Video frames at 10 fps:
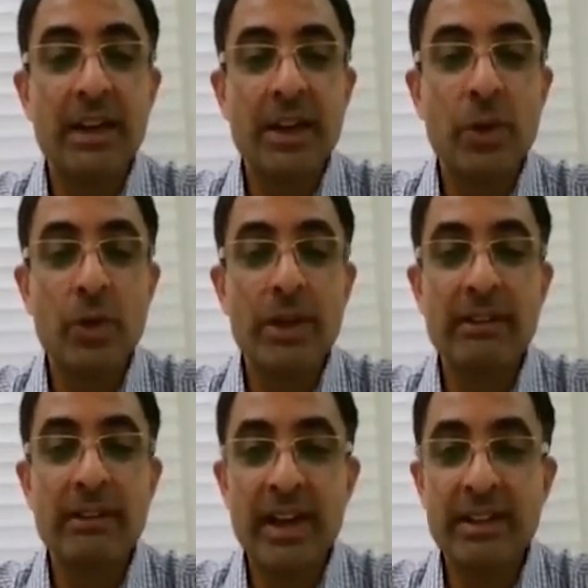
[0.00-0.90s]
You could
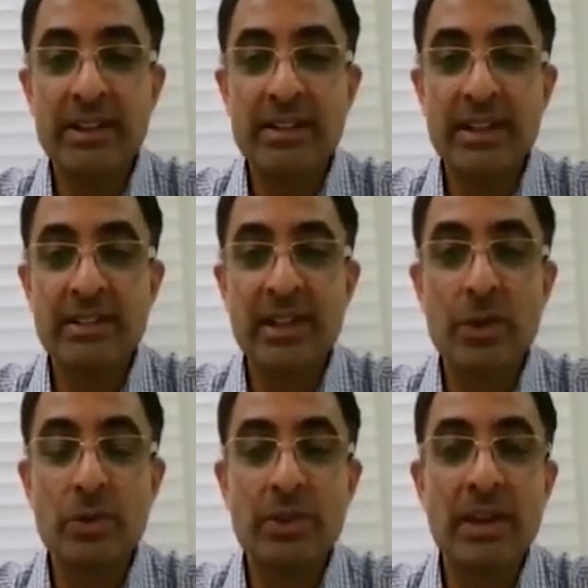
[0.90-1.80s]
divide the chest
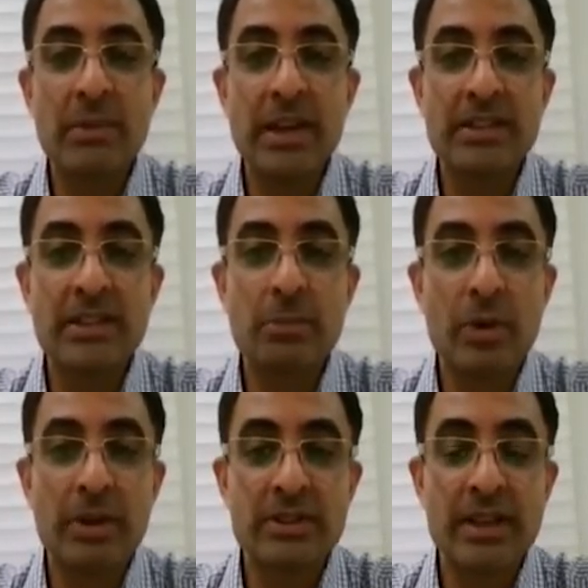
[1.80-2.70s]
into three major
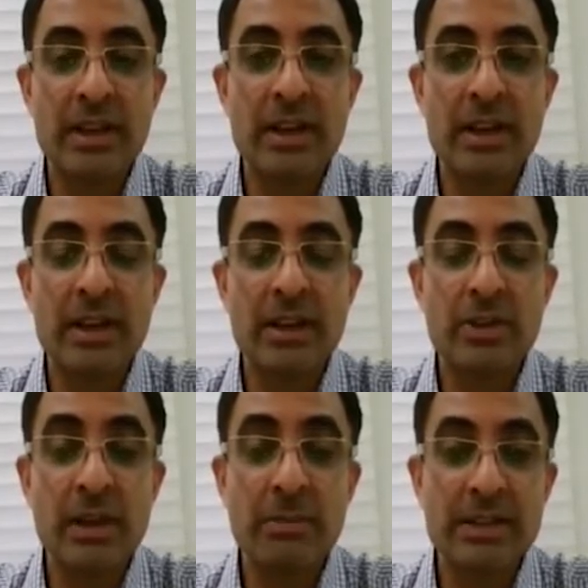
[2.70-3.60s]

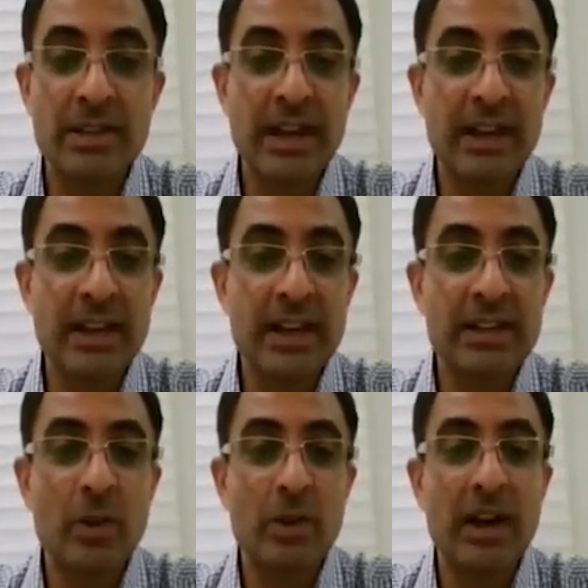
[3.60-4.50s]
areas
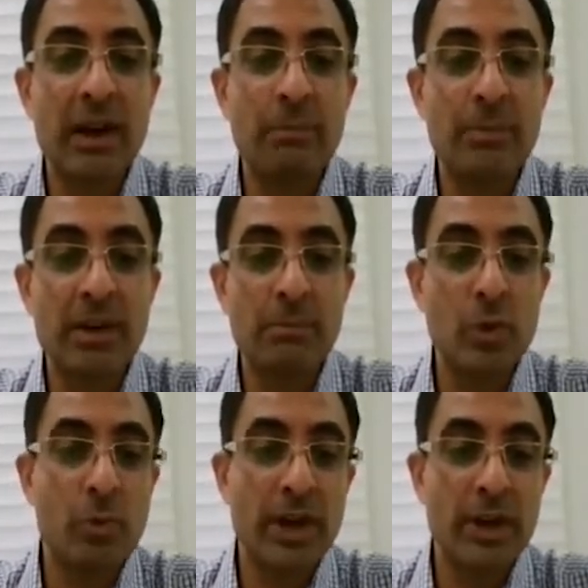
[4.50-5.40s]
called the upper
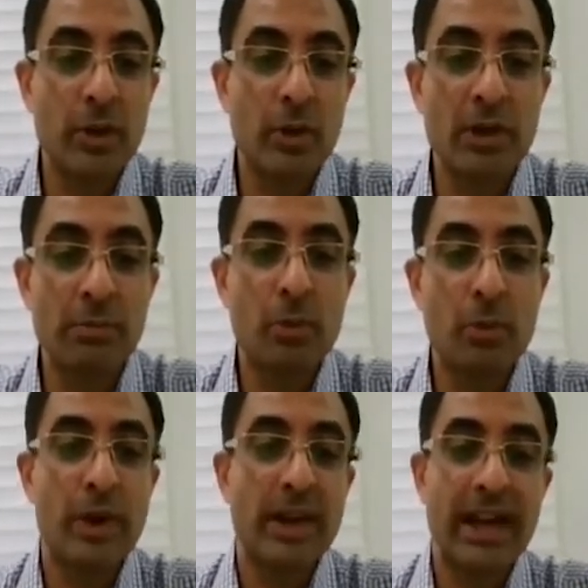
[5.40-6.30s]
blue point, lower blue
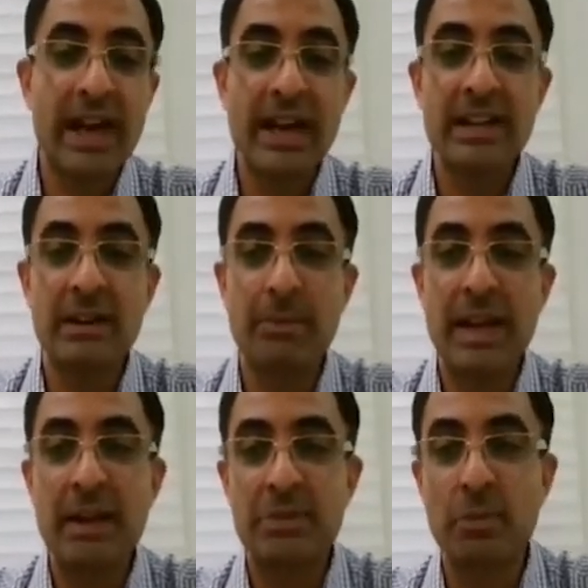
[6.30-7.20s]
point, and the
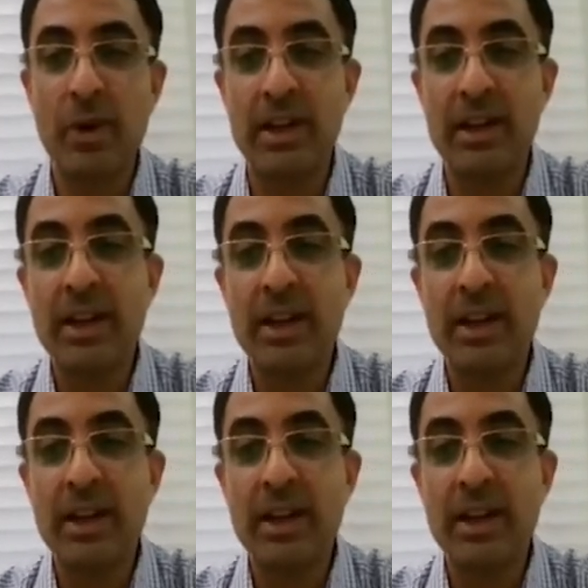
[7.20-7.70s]
flaps point.